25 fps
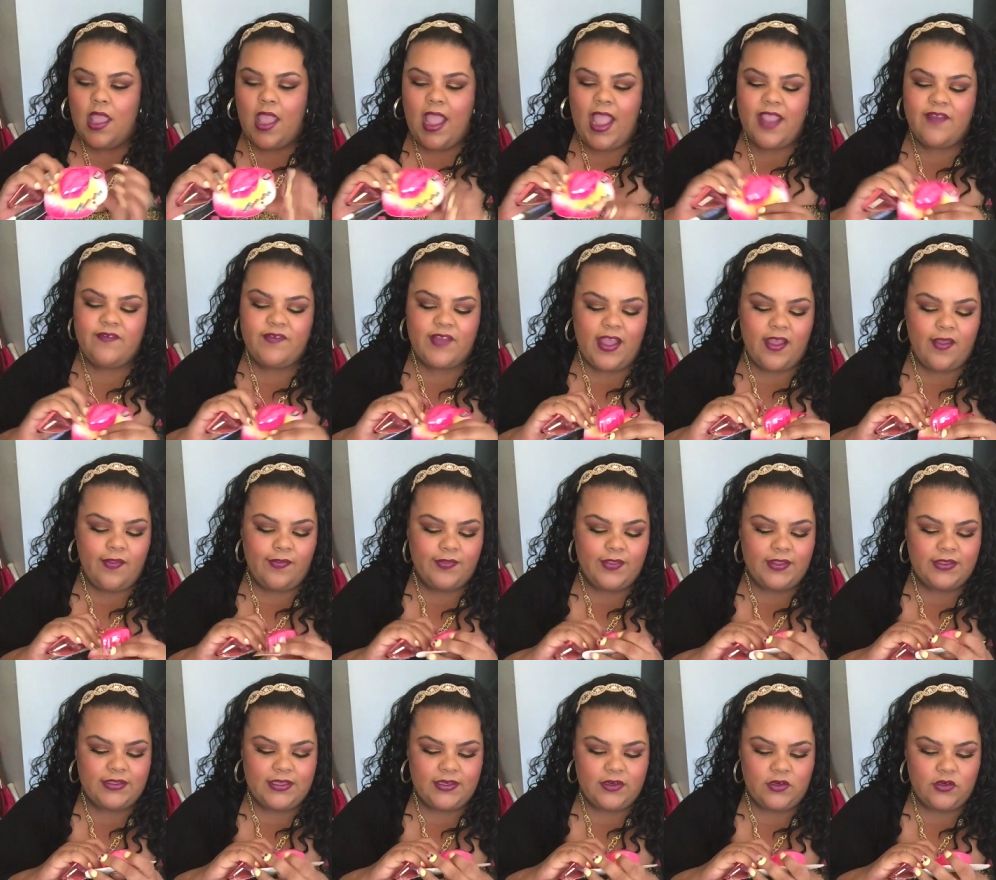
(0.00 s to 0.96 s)
I found
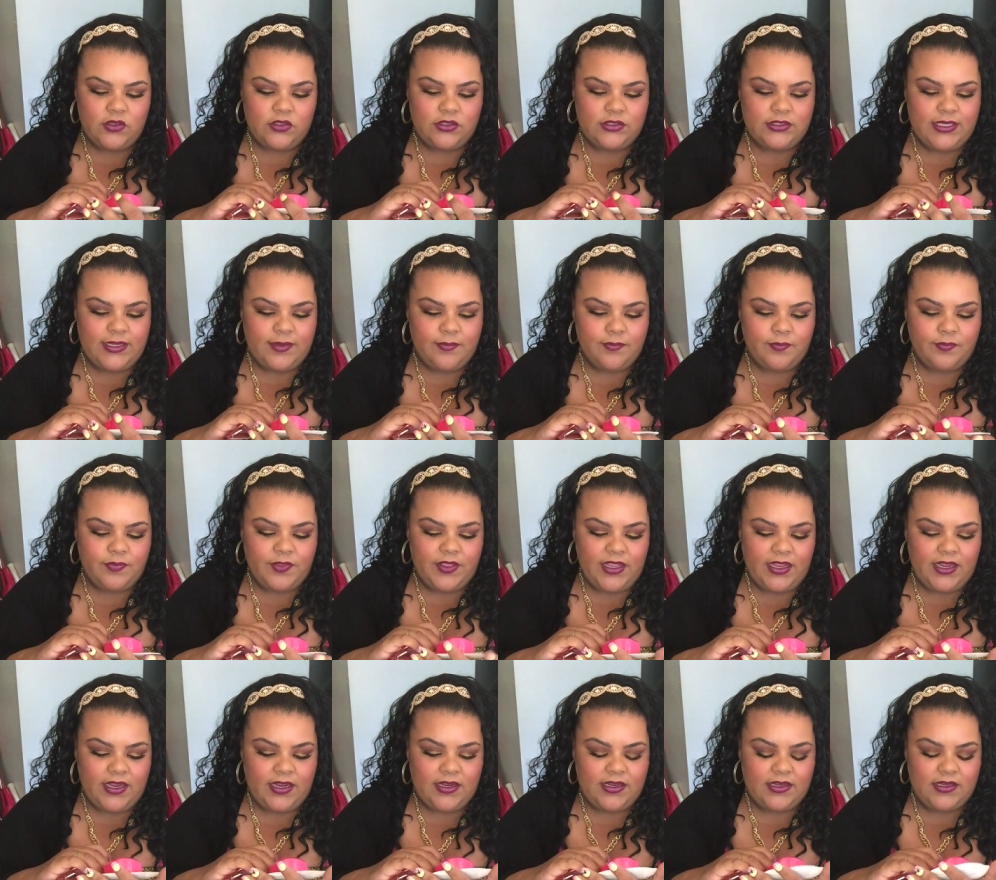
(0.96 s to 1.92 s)
the little lip
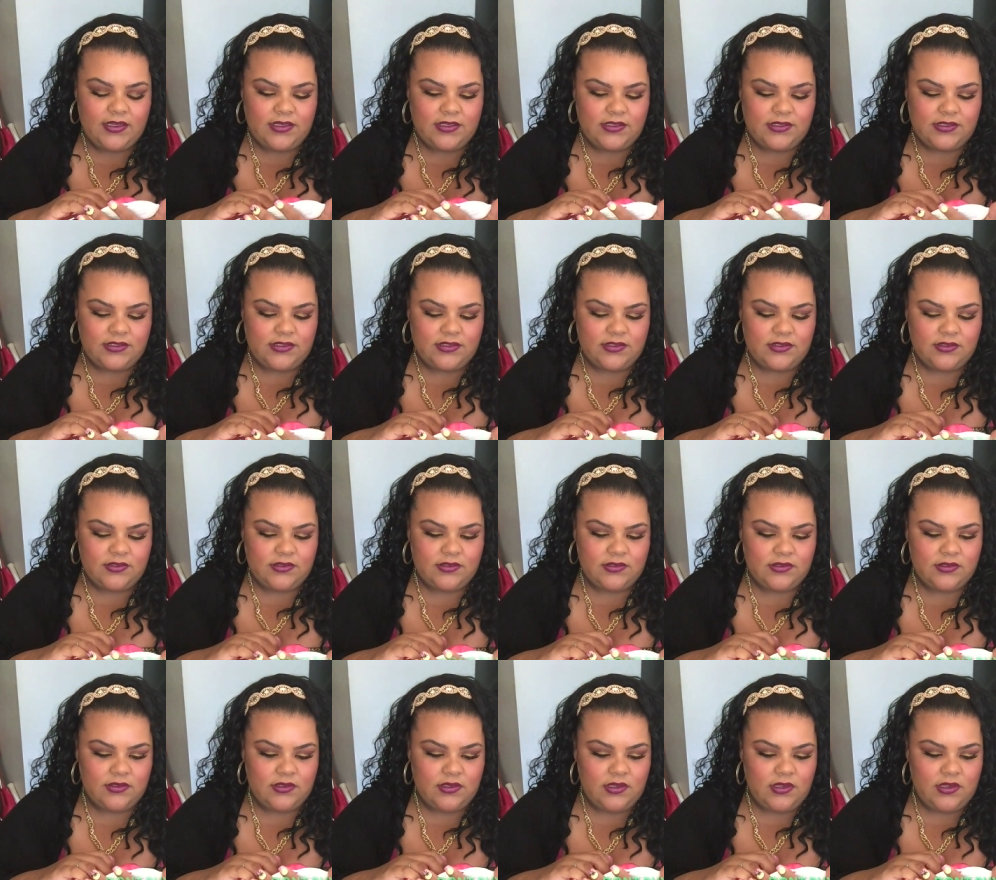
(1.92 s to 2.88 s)
things.
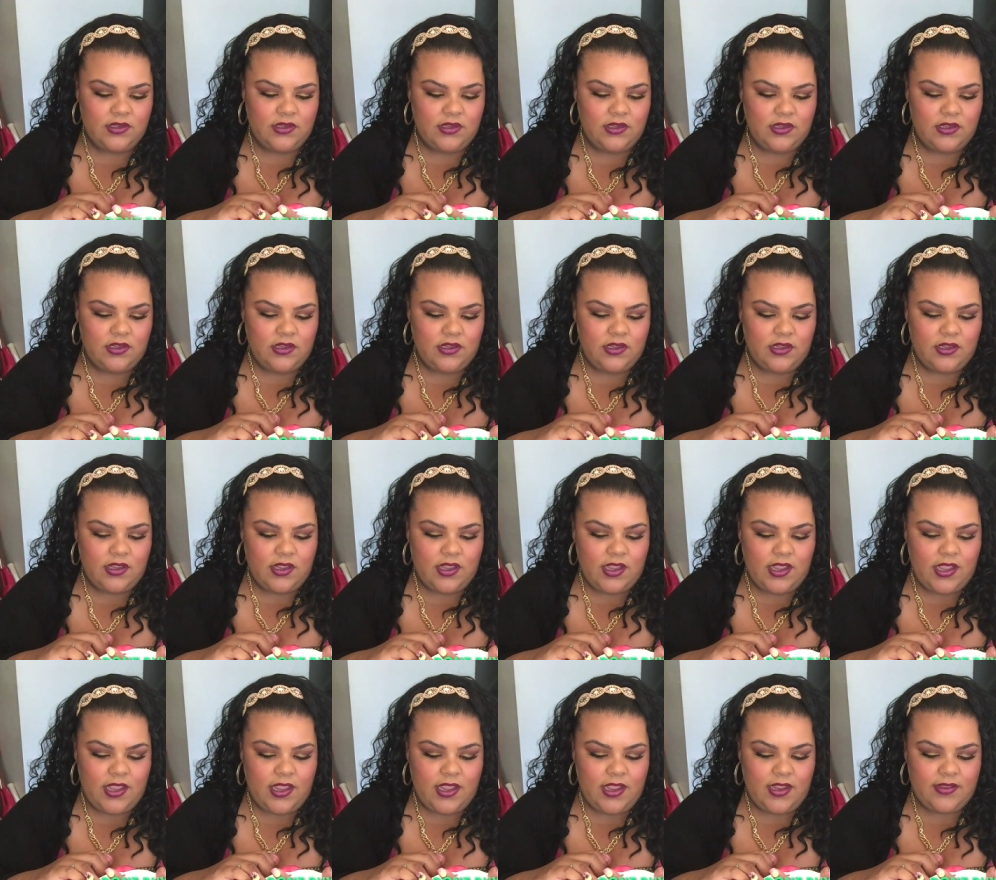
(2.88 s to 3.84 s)

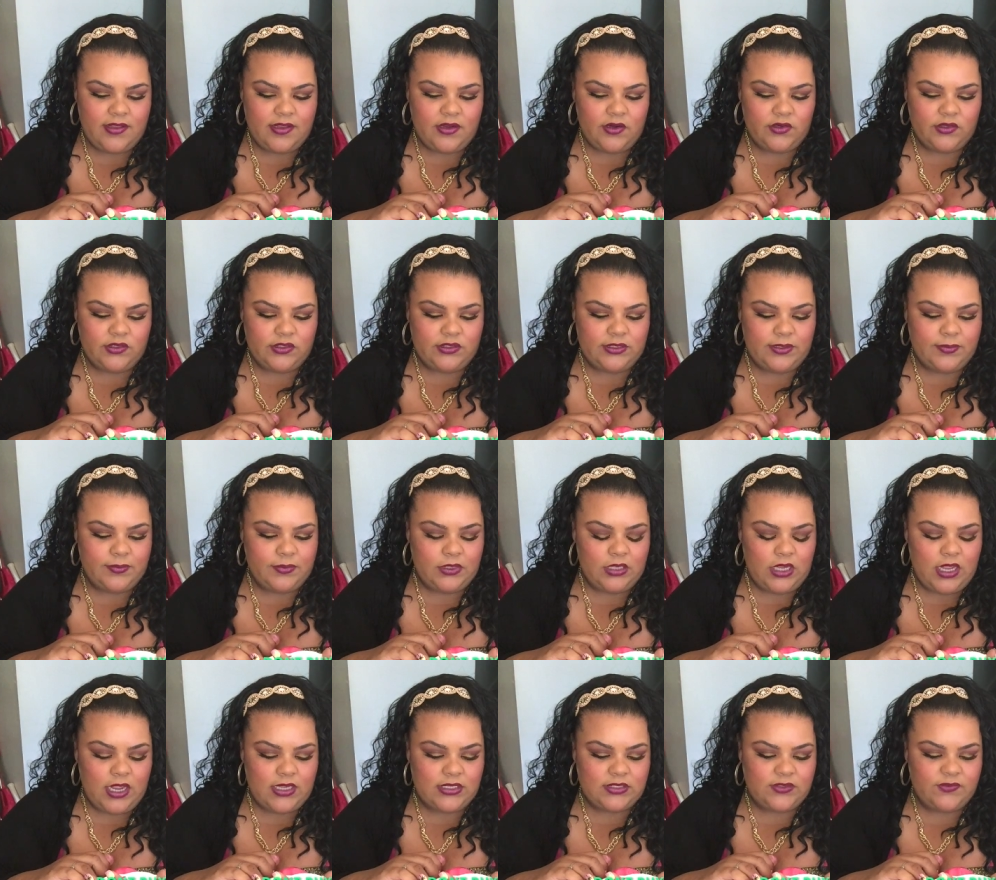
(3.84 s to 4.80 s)
And they're the lip
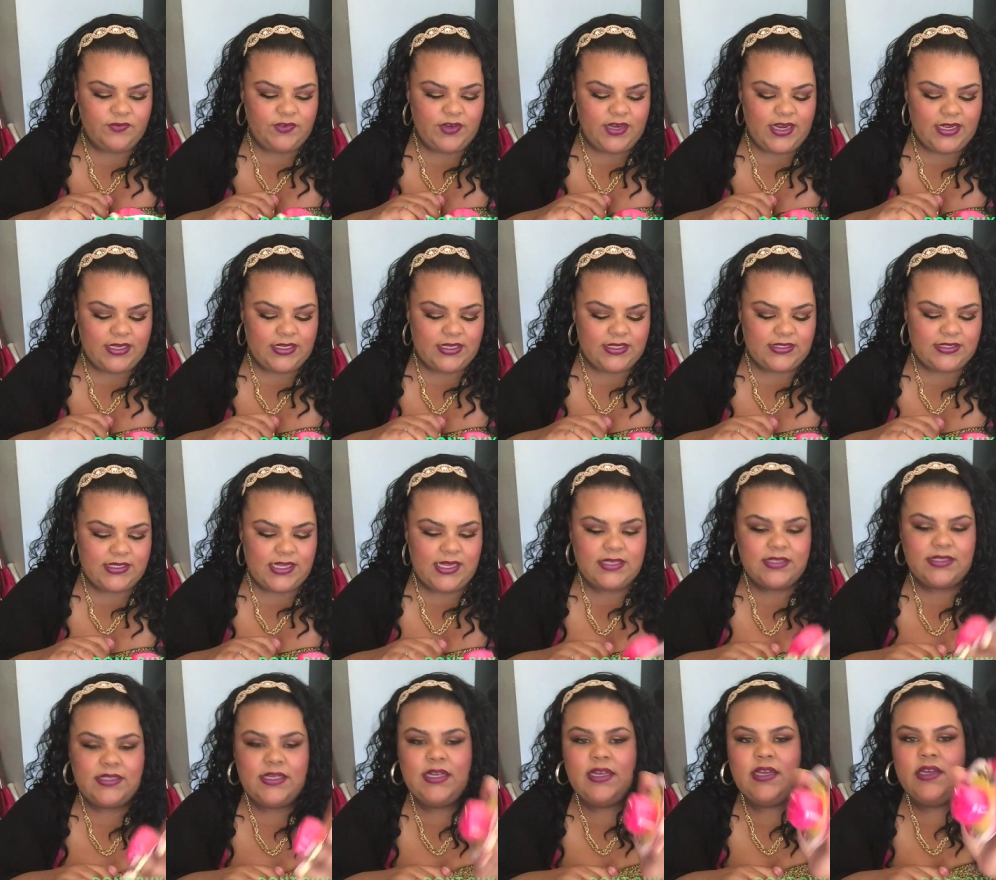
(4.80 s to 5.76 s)
gloss vanilla
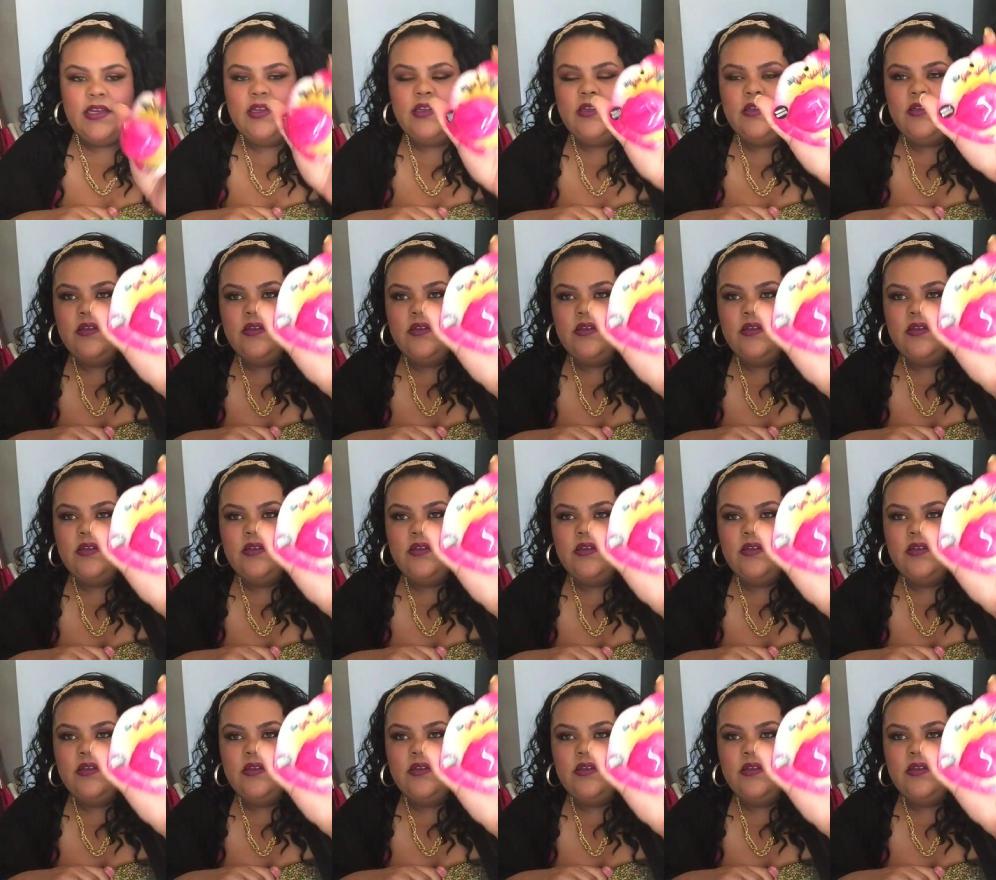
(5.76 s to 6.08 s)
scented.